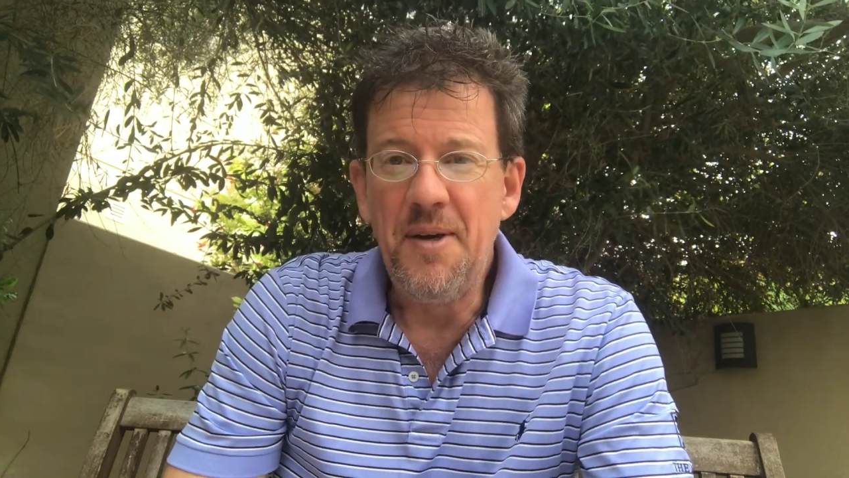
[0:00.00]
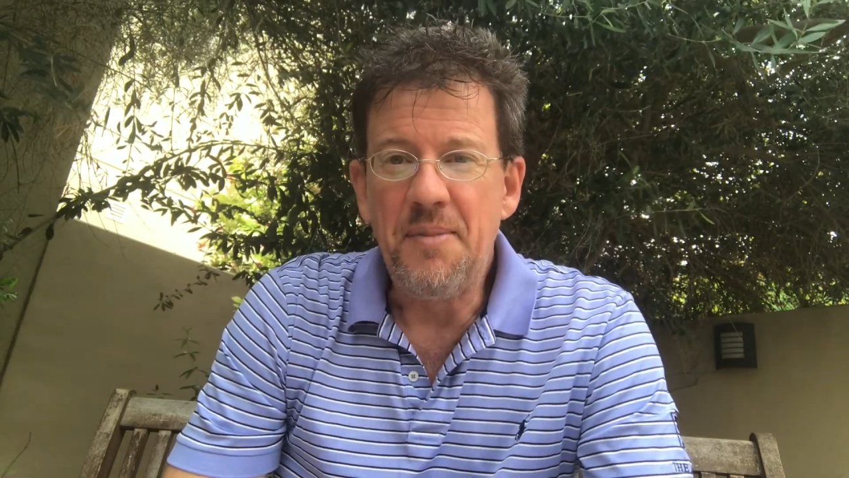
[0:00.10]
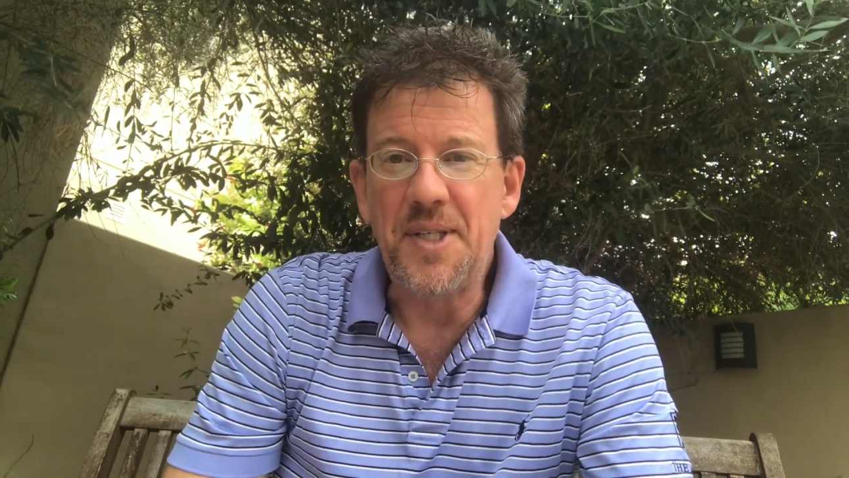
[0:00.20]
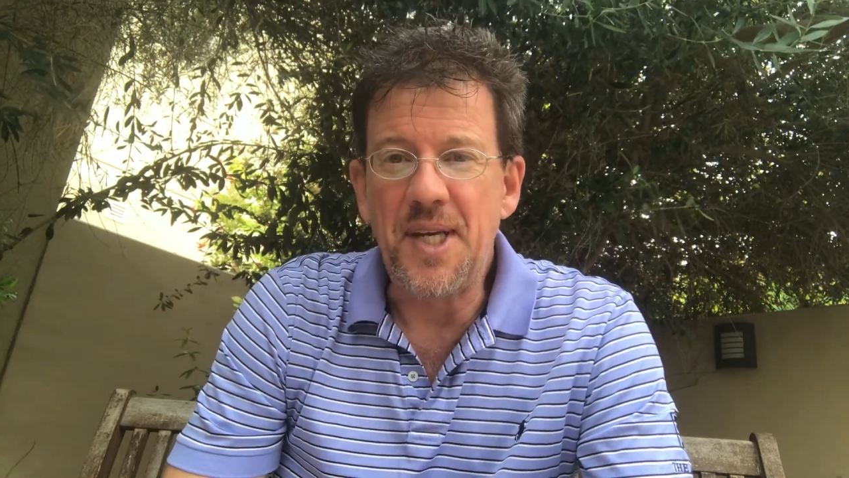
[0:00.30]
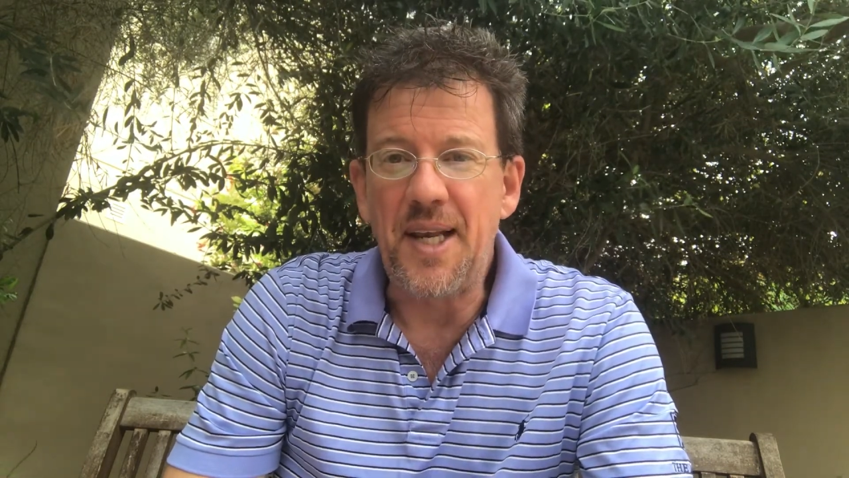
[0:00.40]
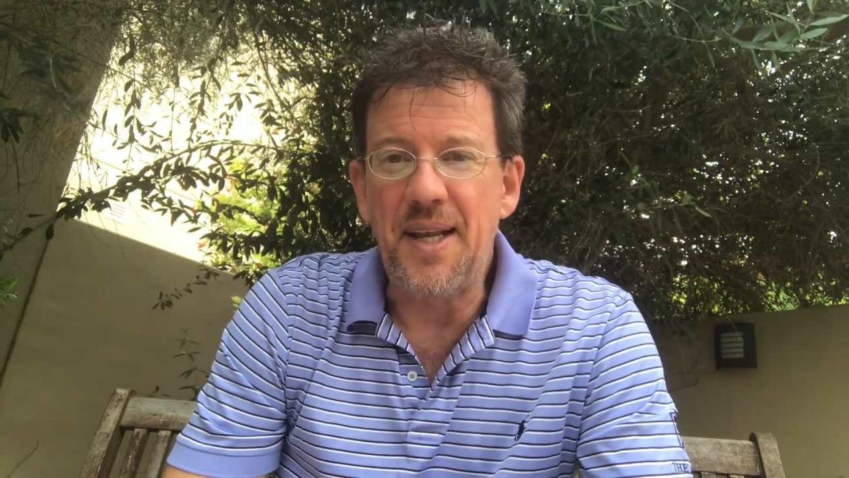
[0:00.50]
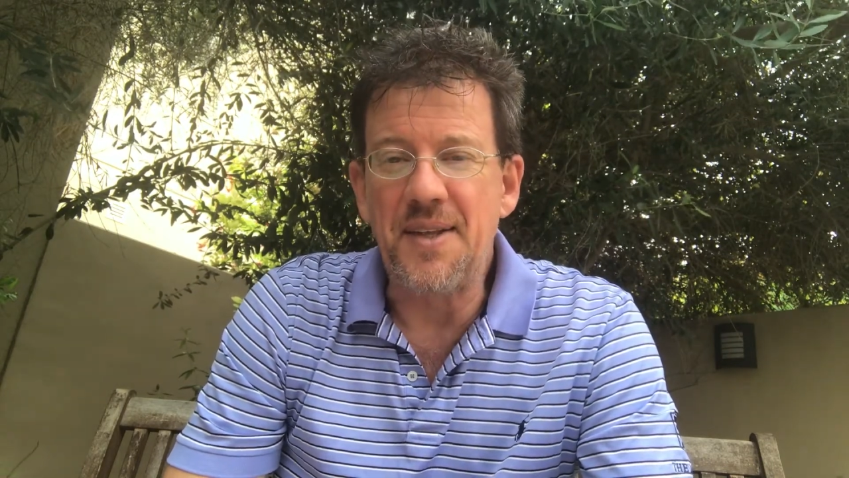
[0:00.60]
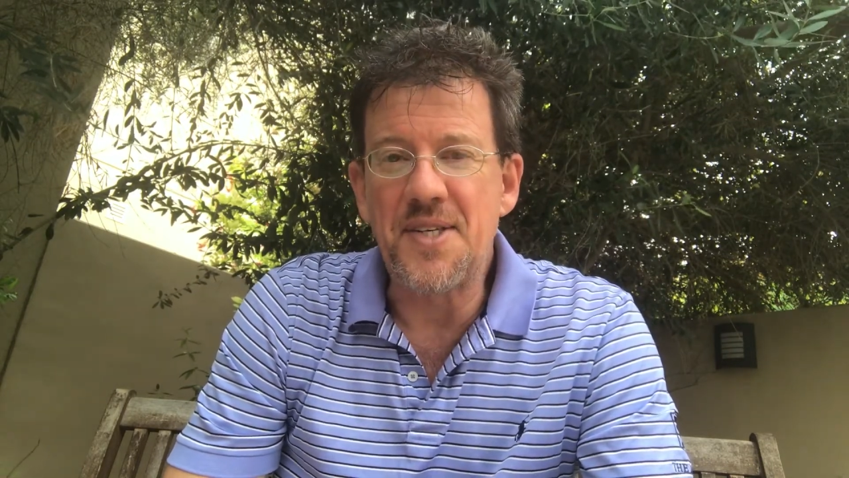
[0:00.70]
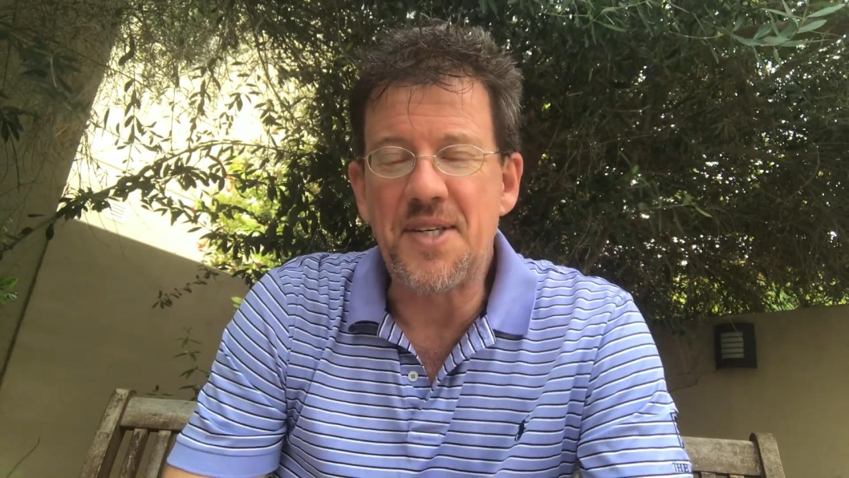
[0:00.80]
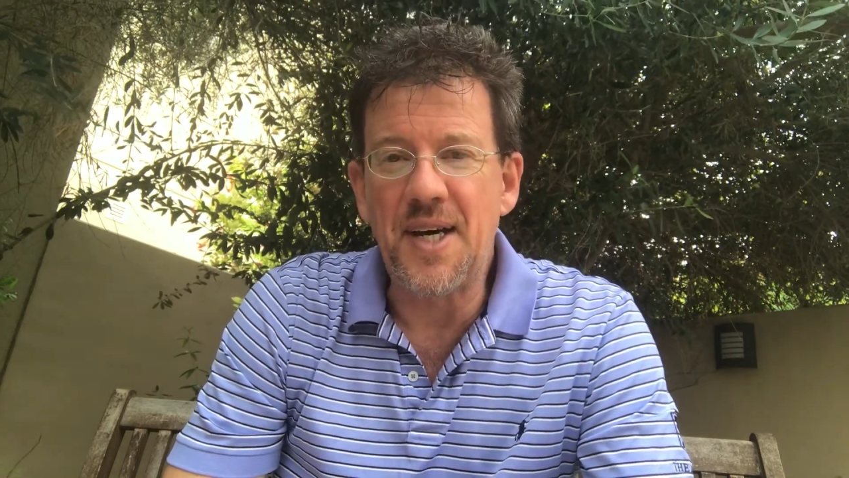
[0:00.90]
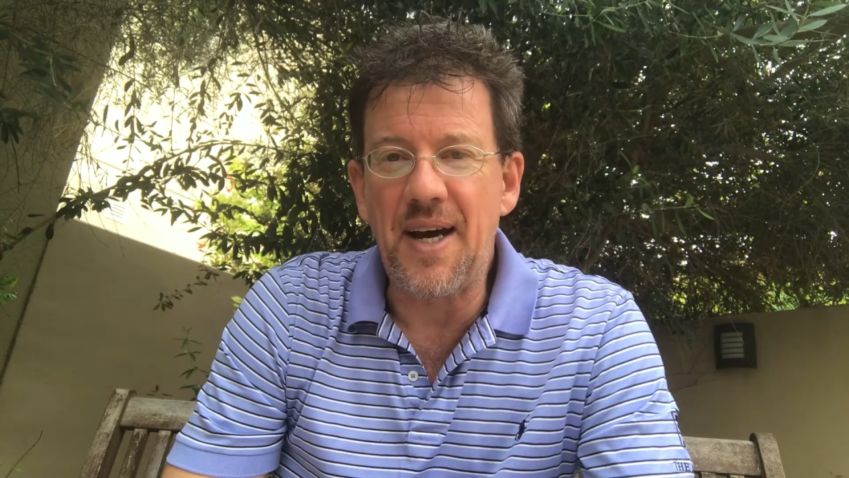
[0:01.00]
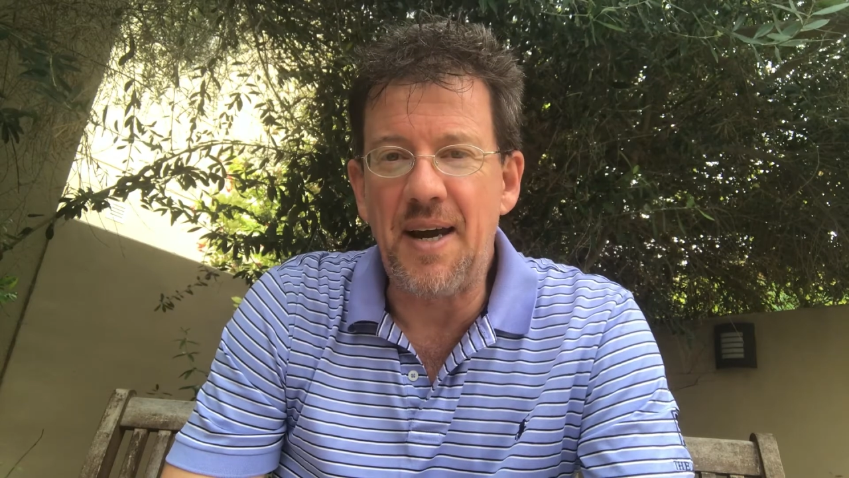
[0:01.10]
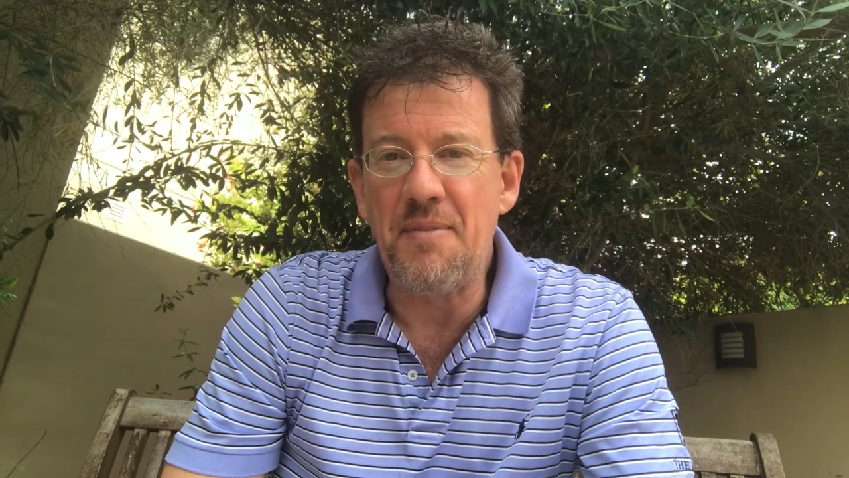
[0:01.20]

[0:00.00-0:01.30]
particularly in this time.